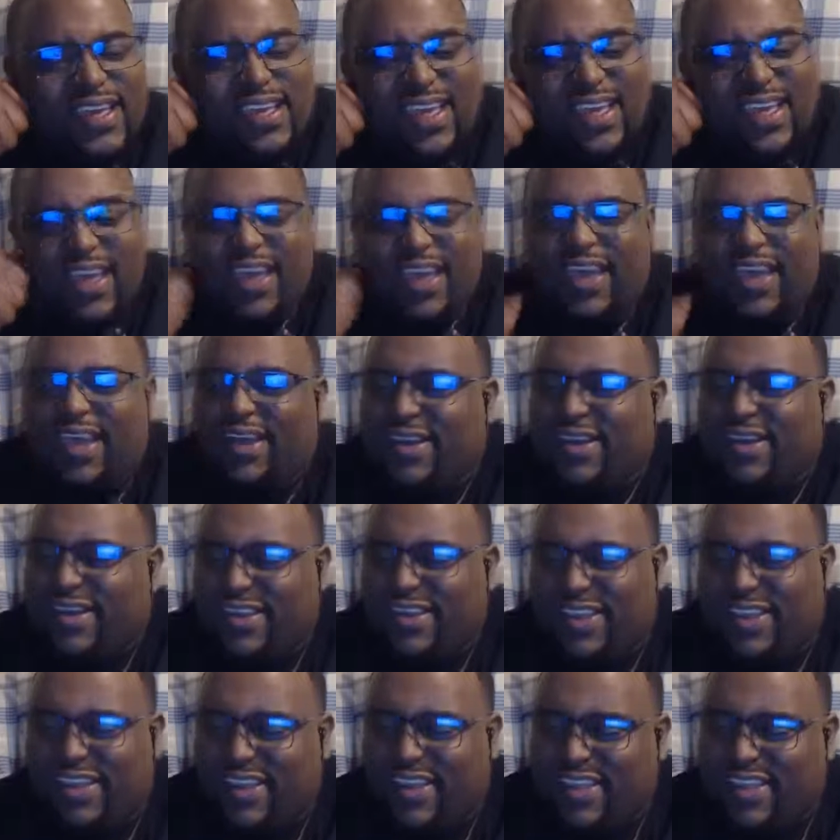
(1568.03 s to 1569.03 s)
Yeah,
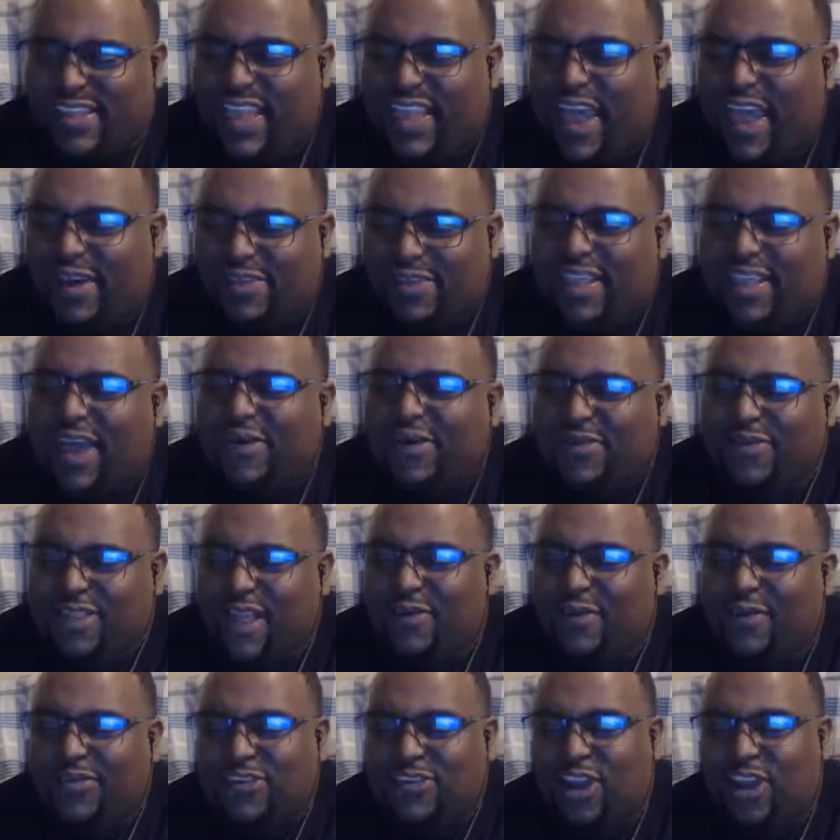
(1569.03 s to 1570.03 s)

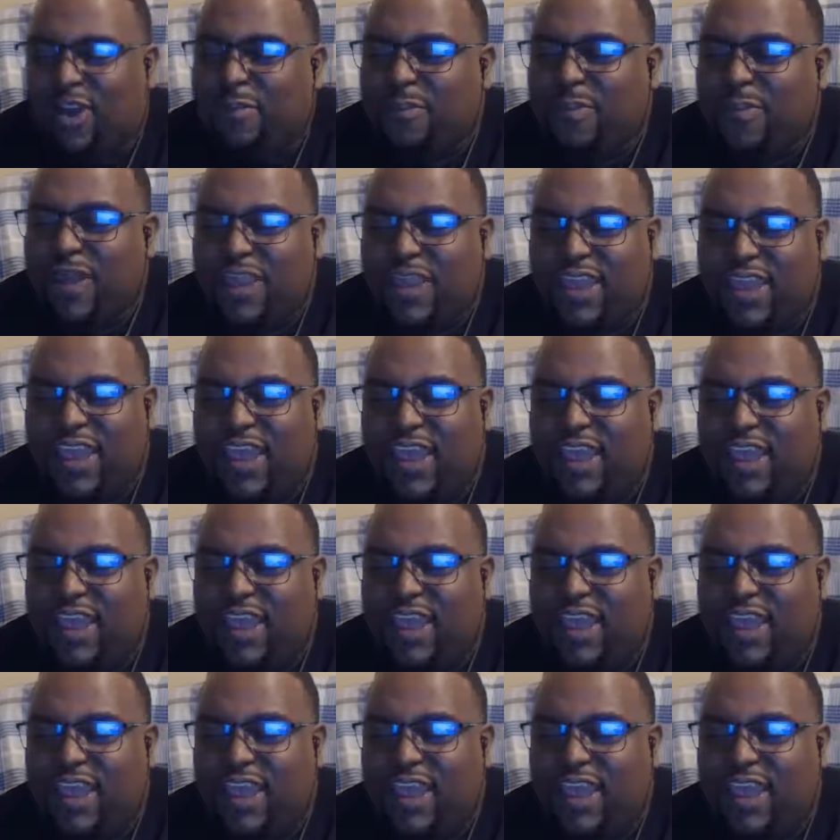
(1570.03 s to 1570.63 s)
that was heartbreaking.